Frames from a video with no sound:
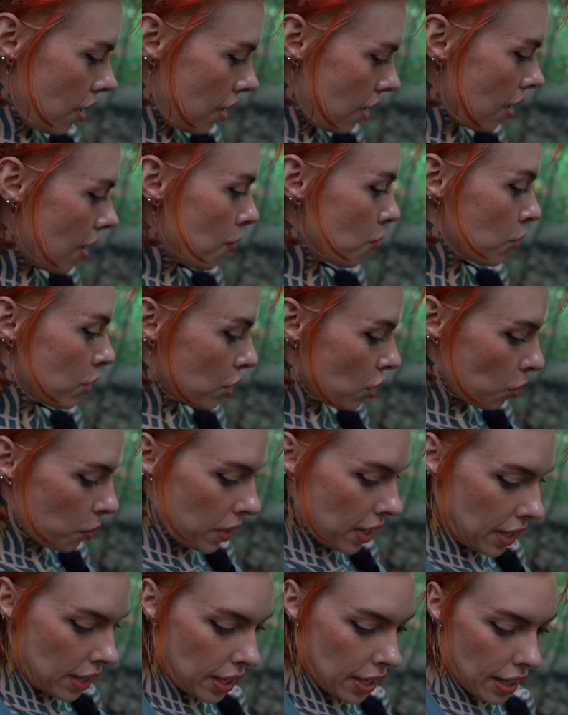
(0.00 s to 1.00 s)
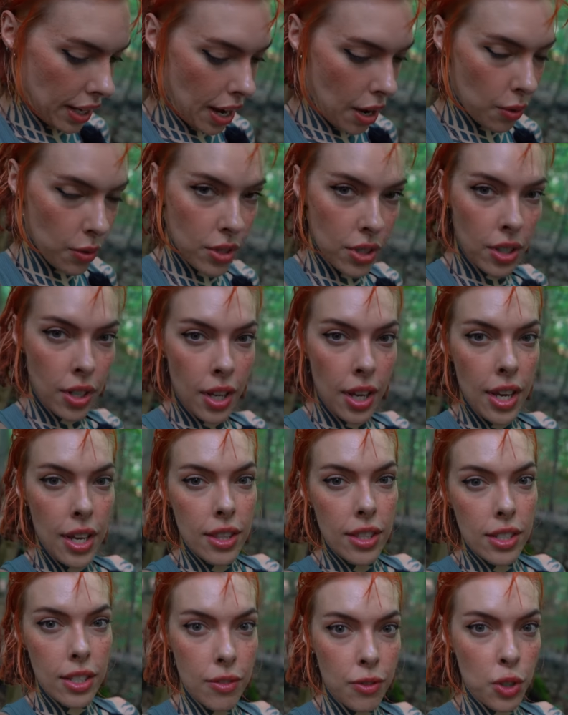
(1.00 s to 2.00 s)
I'm really hoping I can get out.
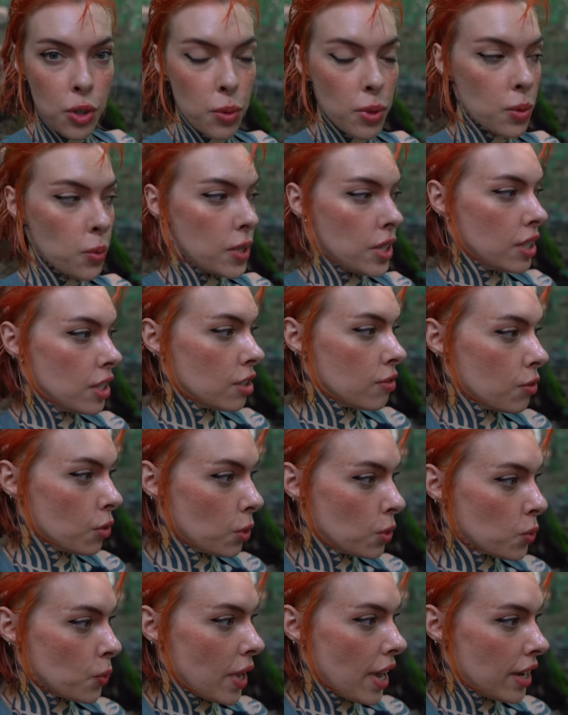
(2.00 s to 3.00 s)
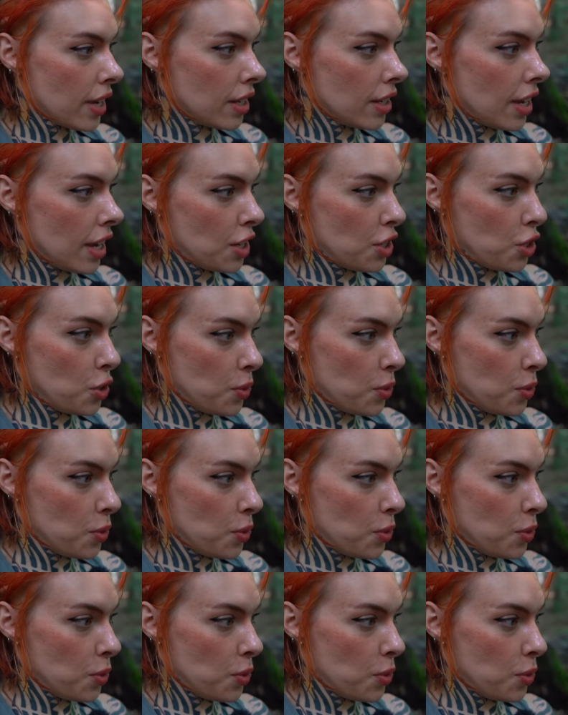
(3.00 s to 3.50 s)
The difference between this Volkswagen and